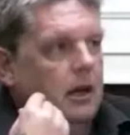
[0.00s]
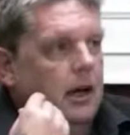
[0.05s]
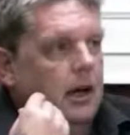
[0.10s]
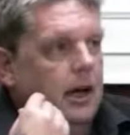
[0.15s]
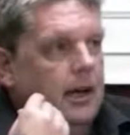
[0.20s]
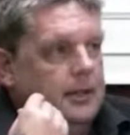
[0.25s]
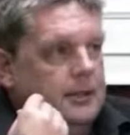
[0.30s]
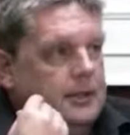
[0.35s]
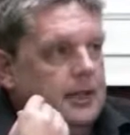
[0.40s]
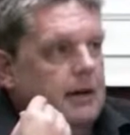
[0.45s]

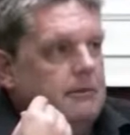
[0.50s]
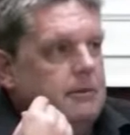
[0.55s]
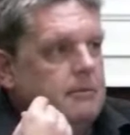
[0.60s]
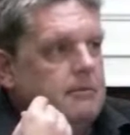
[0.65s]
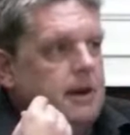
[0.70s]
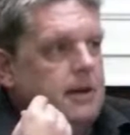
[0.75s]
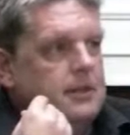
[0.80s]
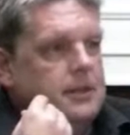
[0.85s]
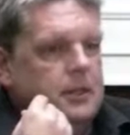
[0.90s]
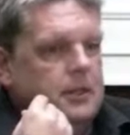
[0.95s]
he just gave me
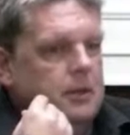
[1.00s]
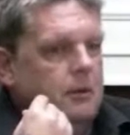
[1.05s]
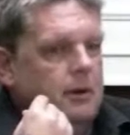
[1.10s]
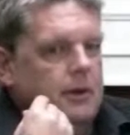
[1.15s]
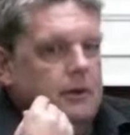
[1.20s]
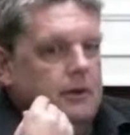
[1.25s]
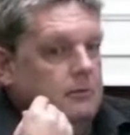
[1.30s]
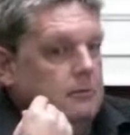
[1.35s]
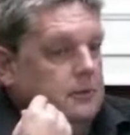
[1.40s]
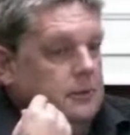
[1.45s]
a message. I
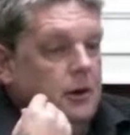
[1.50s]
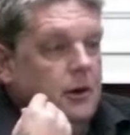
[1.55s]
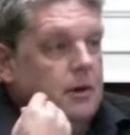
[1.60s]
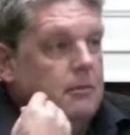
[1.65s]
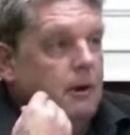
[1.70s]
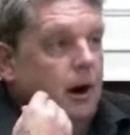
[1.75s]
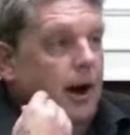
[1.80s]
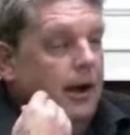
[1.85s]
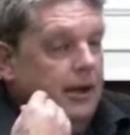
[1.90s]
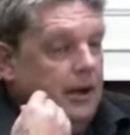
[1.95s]
went, I'm
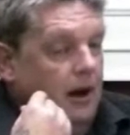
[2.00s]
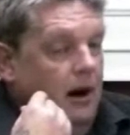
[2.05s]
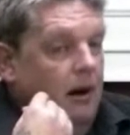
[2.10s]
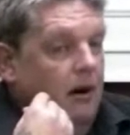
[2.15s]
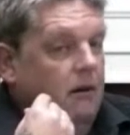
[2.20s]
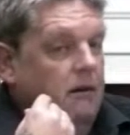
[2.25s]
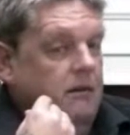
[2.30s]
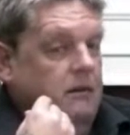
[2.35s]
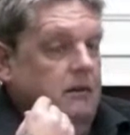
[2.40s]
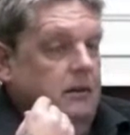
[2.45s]
sorry, but I
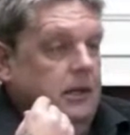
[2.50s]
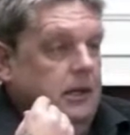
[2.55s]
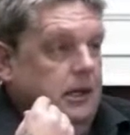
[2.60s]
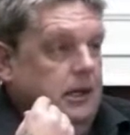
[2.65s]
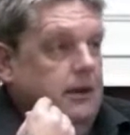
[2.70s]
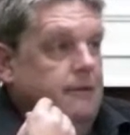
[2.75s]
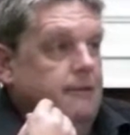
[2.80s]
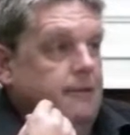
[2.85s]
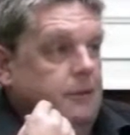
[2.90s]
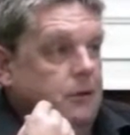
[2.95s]
can't
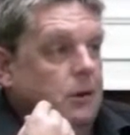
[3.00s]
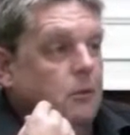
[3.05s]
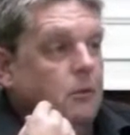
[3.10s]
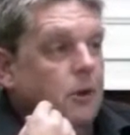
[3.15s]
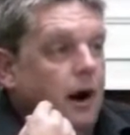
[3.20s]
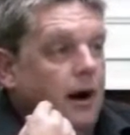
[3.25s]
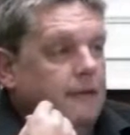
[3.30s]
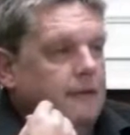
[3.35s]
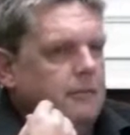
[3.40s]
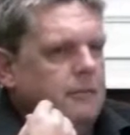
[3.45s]
give your
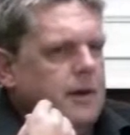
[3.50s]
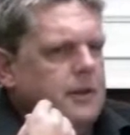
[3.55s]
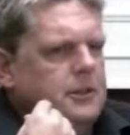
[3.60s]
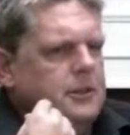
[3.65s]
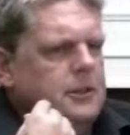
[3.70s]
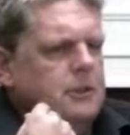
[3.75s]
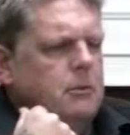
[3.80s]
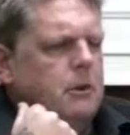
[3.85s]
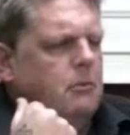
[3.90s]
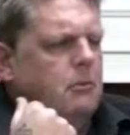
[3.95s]
wife a
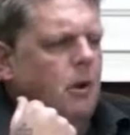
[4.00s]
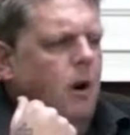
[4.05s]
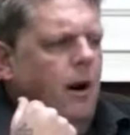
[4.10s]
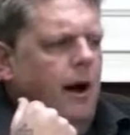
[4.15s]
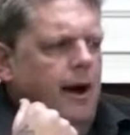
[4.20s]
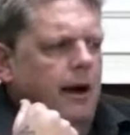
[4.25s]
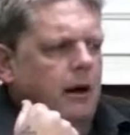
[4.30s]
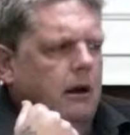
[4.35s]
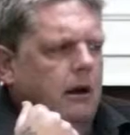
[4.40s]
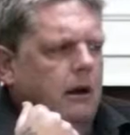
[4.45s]
message. He went,
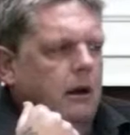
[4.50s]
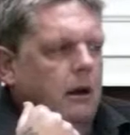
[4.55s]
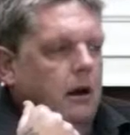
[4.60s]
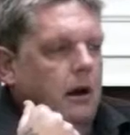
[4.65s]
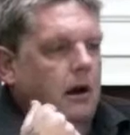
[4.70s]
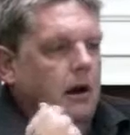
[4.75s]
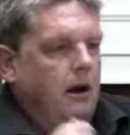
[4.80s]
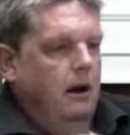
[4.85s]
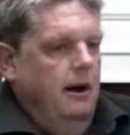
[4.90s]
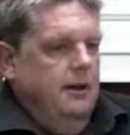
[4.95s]
why?
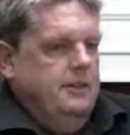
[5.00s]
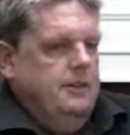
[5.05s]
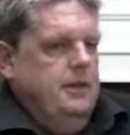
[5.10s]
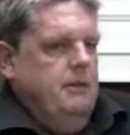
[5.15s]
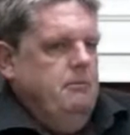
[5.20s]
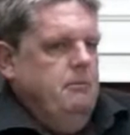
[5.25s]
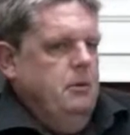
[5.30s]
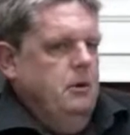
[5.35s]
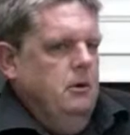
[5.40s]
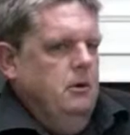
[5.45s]
I
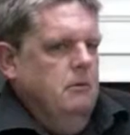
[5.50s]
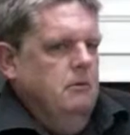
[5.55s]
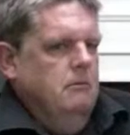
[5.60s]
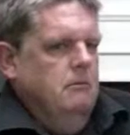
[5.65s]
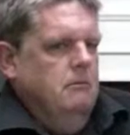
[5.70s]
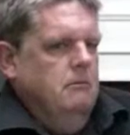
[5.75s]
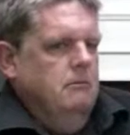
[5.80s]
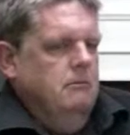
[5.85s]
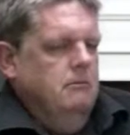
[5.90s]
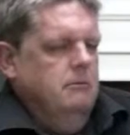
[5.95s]
said, well,
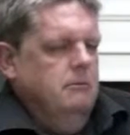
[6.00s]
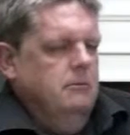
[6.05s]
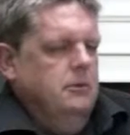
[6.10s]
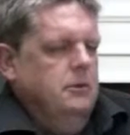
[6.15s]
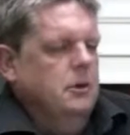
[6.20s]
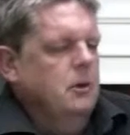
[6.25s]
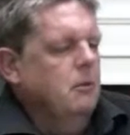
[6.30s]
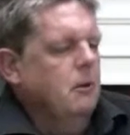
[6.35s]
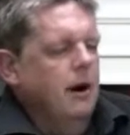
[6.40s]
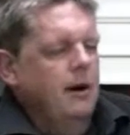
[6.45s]

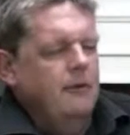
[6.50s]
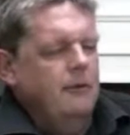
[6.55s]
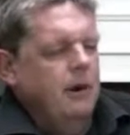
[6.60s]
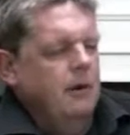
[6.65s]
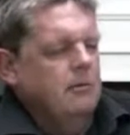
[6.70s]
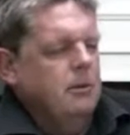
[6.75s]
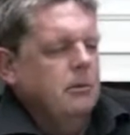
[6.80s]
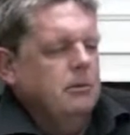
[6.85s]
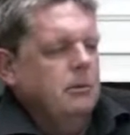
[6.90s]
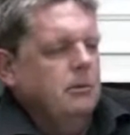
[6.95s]
your wife
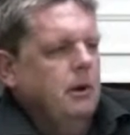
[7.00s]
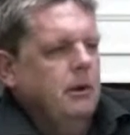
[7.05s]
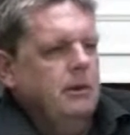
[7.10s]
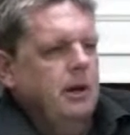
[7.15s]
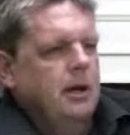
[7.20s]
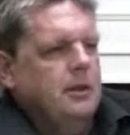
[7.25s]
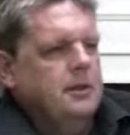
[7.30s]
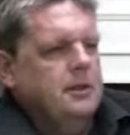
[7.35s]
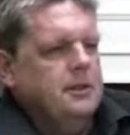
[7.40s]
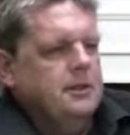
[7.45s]
probably
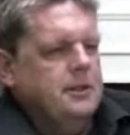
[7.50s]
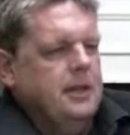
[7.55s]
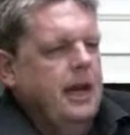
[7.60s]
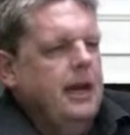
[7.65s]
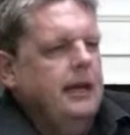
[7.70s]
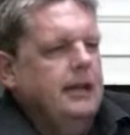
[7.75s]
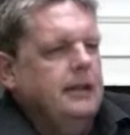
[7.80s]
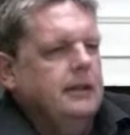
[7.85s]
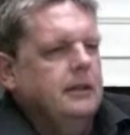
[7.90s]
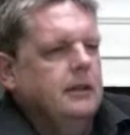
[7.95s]
won't
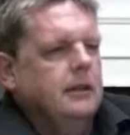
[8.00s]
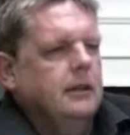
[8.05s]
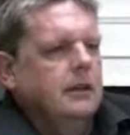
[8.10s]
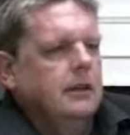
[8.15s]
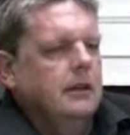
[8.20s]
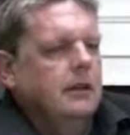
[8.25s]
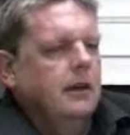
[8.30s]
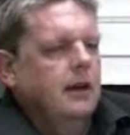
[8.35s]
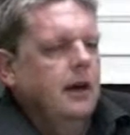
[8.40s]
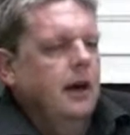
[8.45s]
understand.
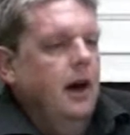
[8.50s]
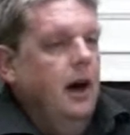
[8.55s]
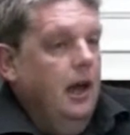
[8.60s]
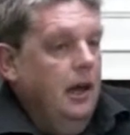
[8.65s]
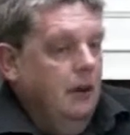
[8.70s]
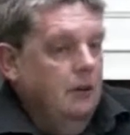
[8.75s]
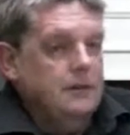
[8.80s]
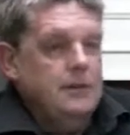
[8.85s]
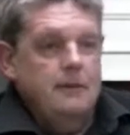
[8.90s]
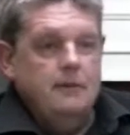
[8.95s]

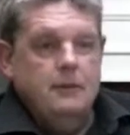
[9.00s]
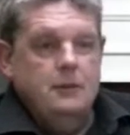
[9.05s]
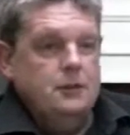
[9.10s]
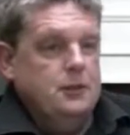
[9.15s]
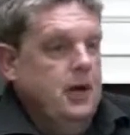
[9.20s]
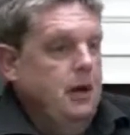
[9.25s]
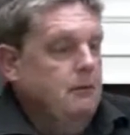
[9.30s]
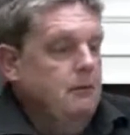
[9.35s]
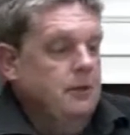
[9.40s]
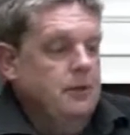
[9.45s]
And I was having a
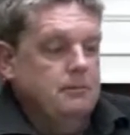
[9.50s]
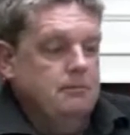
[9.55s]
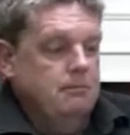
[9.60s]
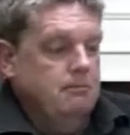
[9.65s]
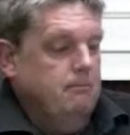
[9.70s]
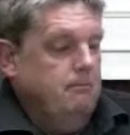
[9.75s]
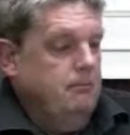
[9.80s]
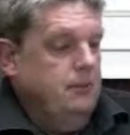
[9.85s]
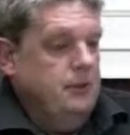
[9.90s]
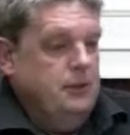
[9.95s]
chat with
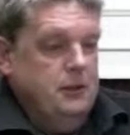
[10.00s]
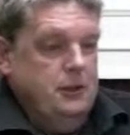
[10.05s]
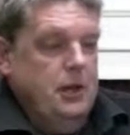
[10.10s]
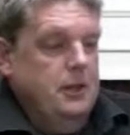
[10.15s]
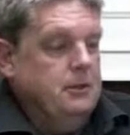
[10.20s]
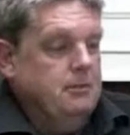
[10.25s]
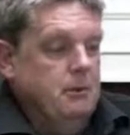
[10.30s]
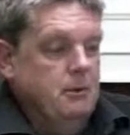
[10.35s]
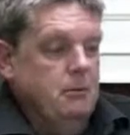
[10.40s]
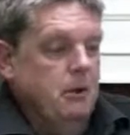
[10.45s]
this
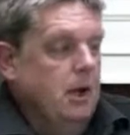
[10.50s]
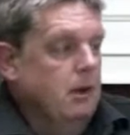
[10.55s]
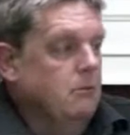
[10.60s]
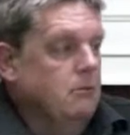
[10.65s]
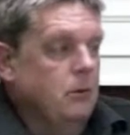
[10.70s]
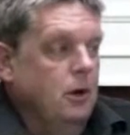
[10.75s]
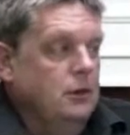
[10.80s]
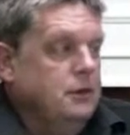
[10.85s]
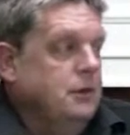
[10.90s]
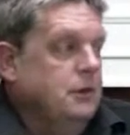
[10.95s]
gentleman while
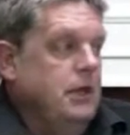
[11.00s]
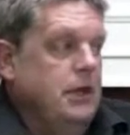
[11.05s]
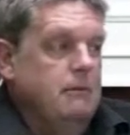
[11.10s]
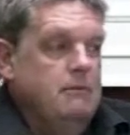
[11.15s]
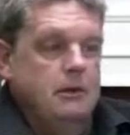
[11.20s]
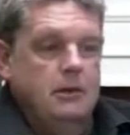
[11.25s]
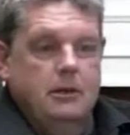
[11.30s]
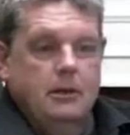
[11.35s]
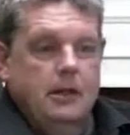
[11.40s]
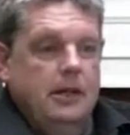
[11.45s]
I'm washing
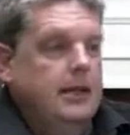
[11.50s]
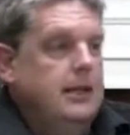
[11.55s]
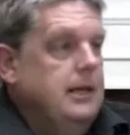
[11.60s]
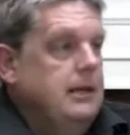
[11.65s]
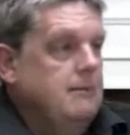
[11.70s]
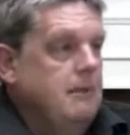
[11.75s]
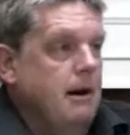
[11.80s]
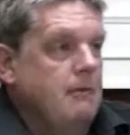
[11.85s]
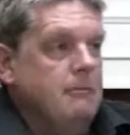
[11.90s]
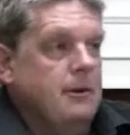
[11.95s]
him and
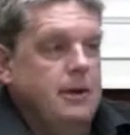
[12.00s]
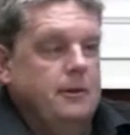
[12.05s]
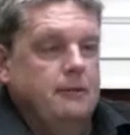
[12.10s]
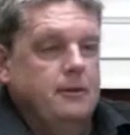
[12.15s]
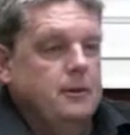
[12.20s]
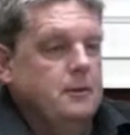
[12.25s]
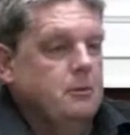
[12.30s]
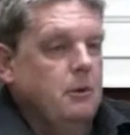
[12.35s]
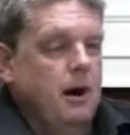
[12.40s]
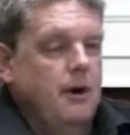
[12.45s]
cleaning him up, ready
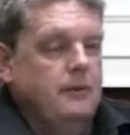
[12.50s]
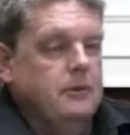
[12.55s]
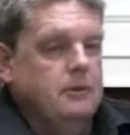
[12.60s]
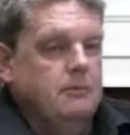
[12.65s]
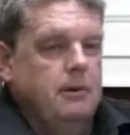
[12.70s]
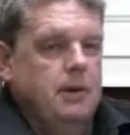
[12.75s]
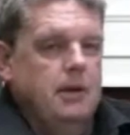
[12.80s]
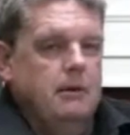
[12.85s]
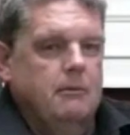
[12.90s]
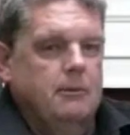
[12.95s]
for his wife to
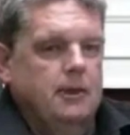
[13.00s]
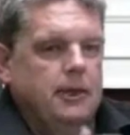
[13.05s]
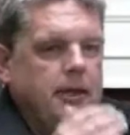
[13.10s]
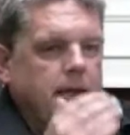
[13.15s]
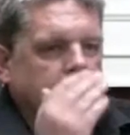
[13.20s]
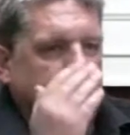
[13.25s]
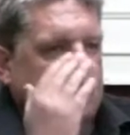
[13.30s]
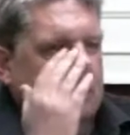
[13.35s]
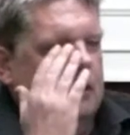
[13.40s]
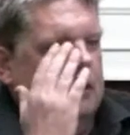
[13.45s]
appear. And I'm
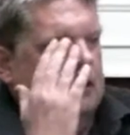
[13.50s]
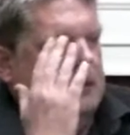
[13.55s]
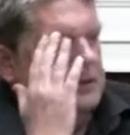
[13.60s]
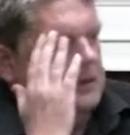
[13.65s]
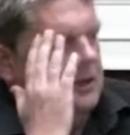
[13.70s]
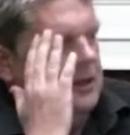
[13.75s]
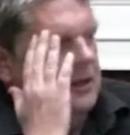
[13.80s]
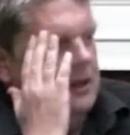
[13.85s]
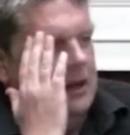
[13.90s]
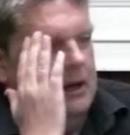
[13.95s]
thinking, how can I
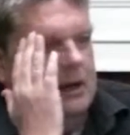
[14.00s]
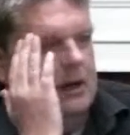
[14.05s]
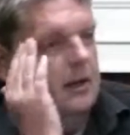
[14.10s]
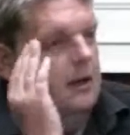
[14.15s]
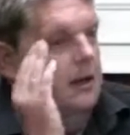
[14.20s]
say that?